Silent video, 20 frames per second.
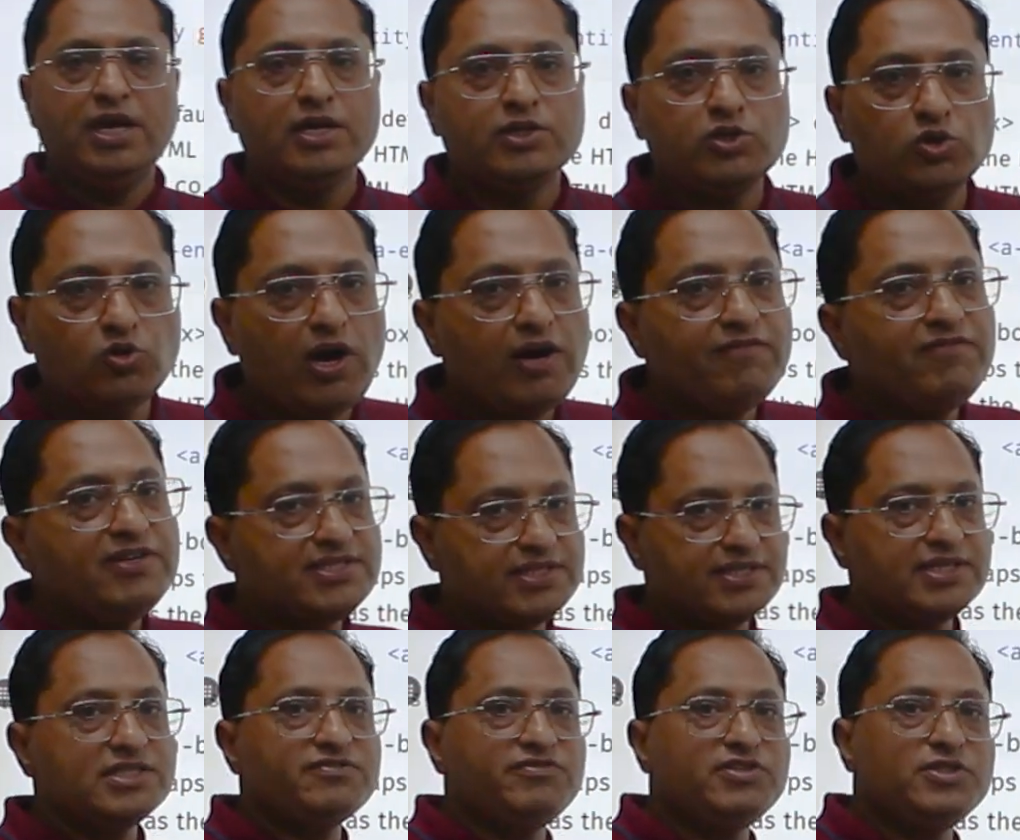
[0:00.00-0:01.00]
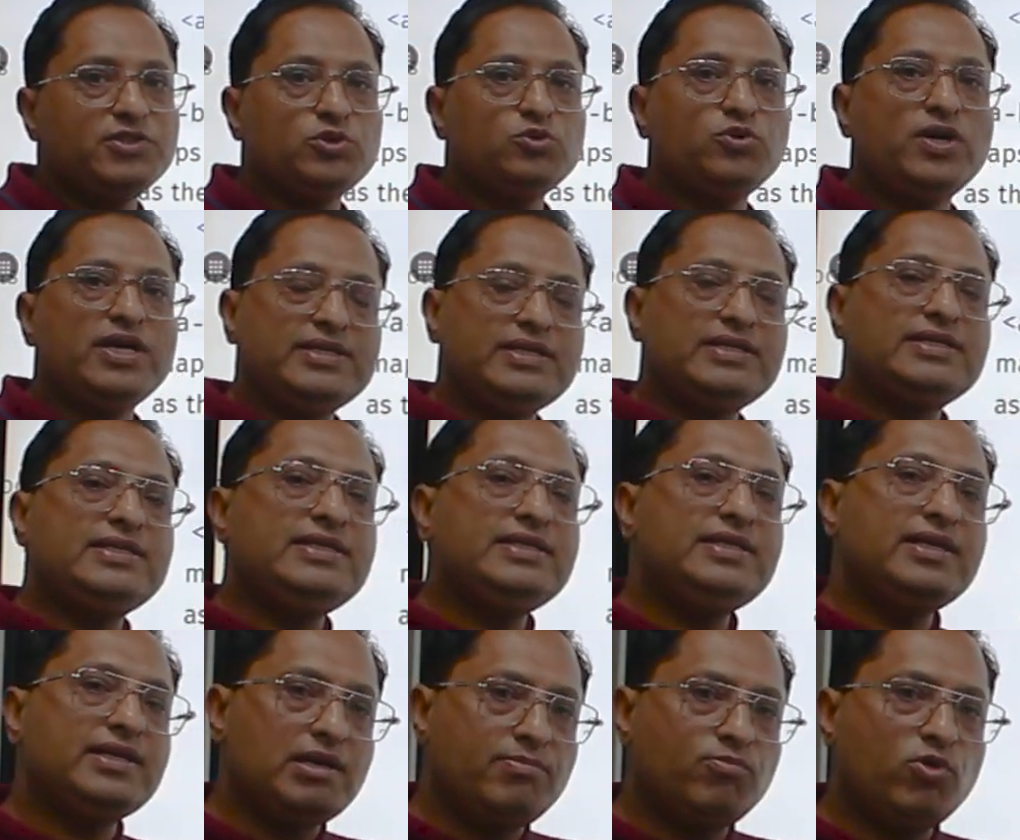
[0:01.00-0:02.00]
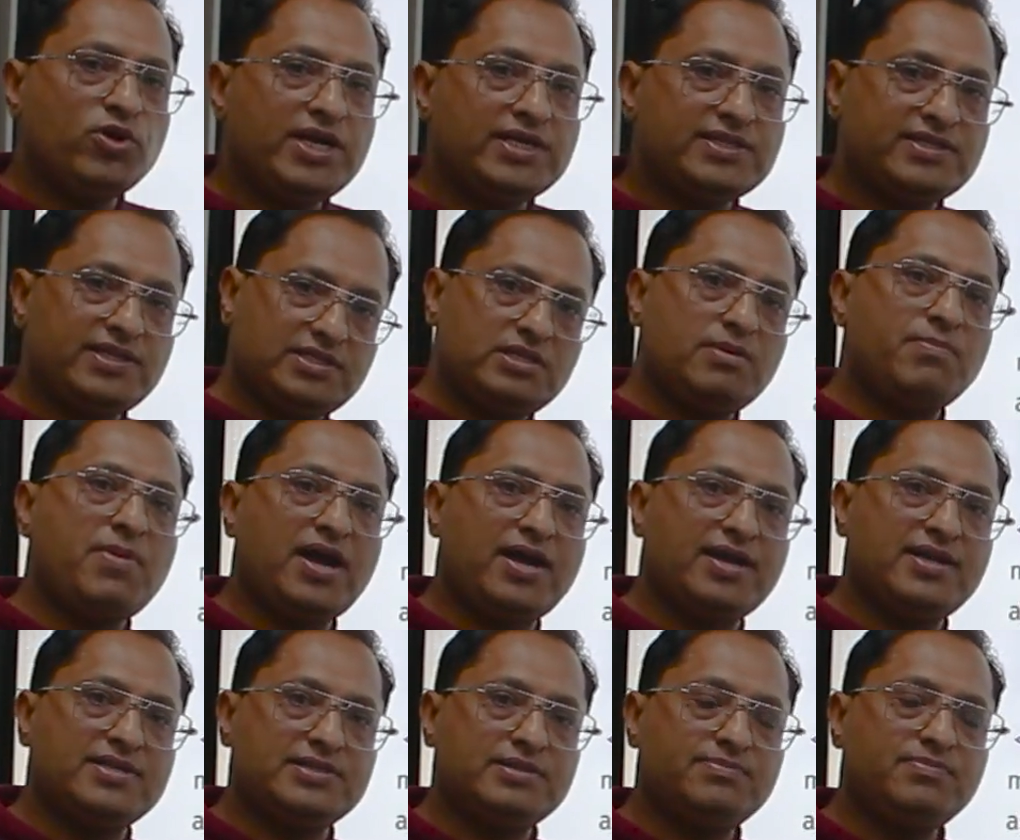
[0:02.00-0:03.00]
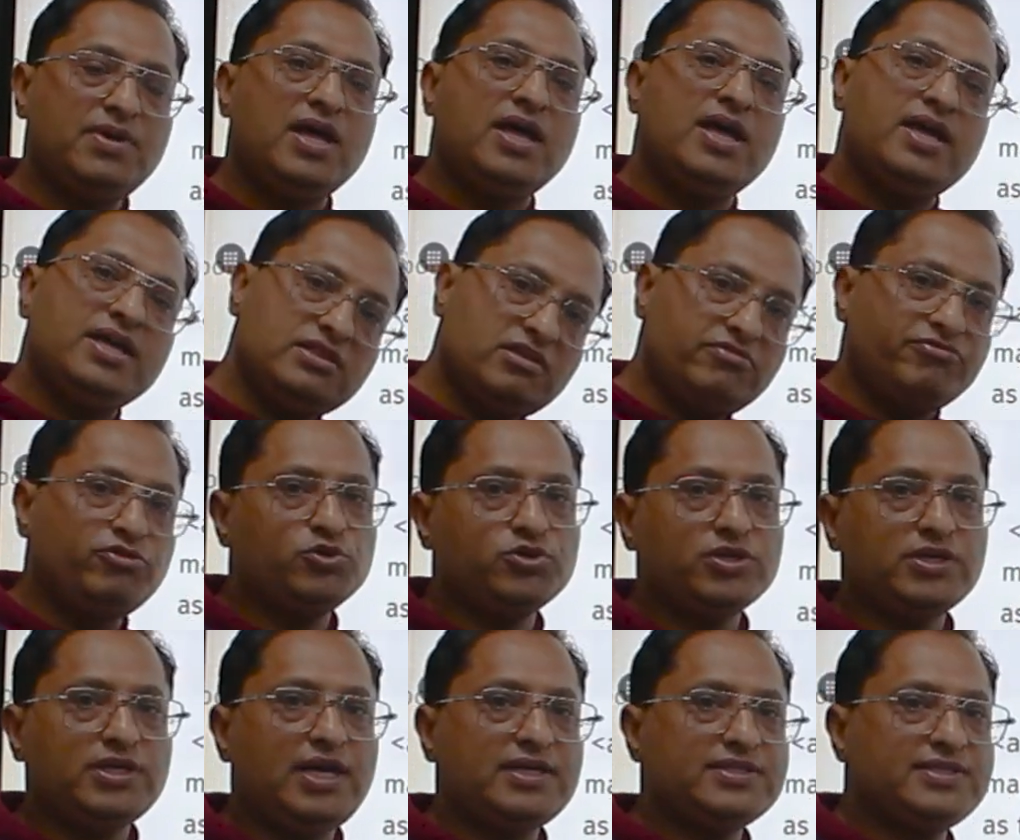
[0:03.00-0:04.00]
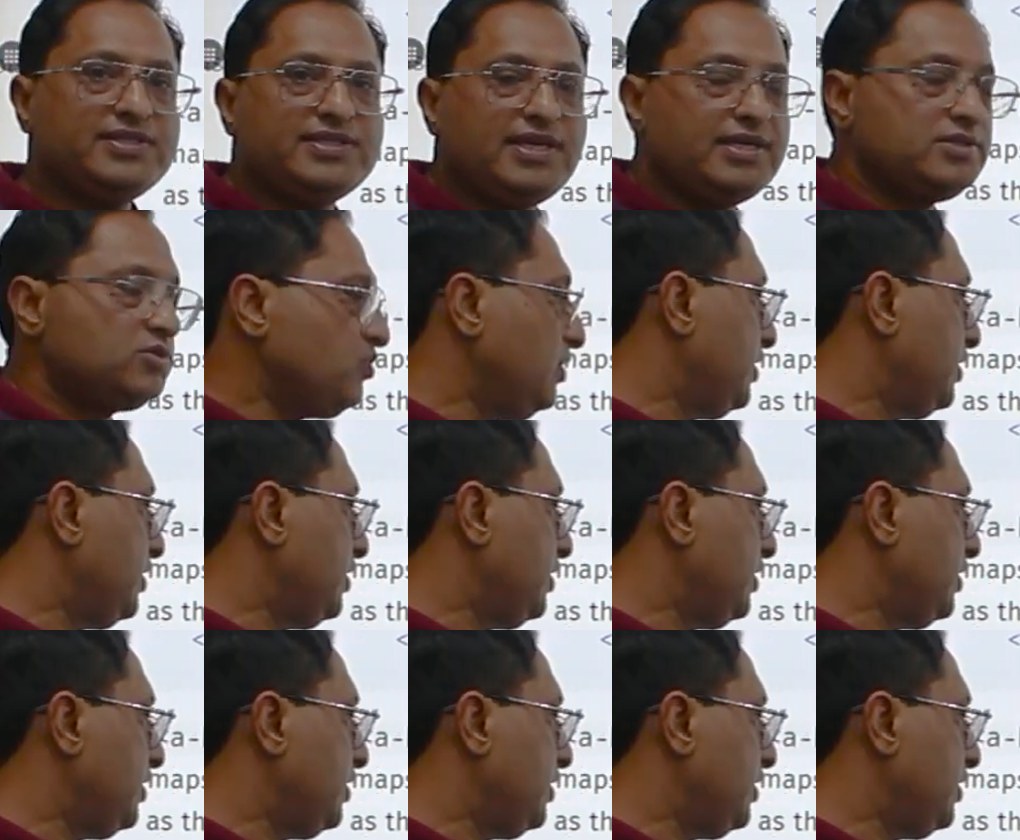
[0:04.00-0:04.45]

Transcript: So I will discuss with you entity component system mechanism in the future classes as